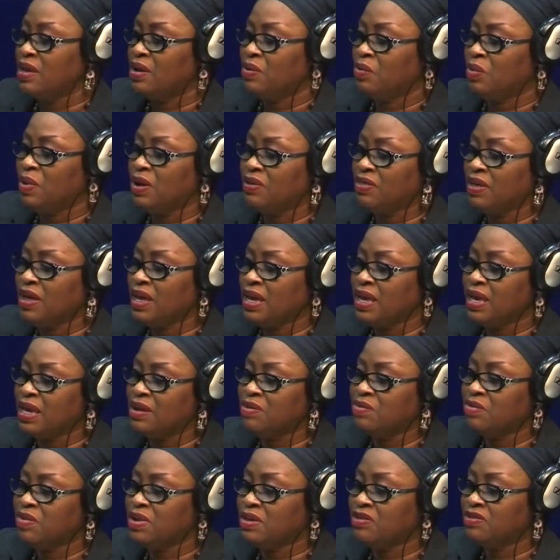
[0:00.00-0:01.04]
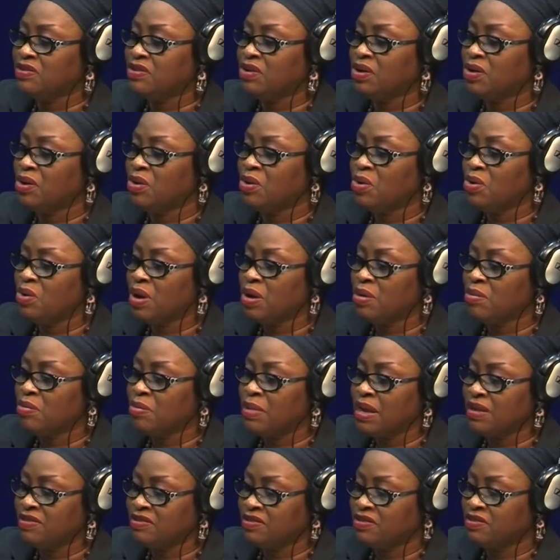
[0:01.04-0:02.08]
whether in written or oral
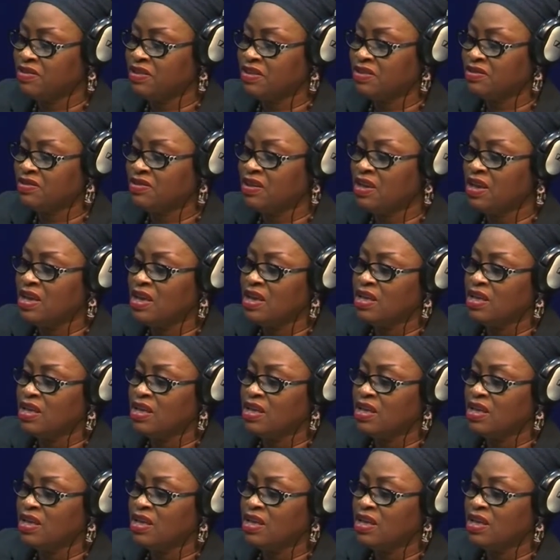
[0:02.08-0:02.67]
messages.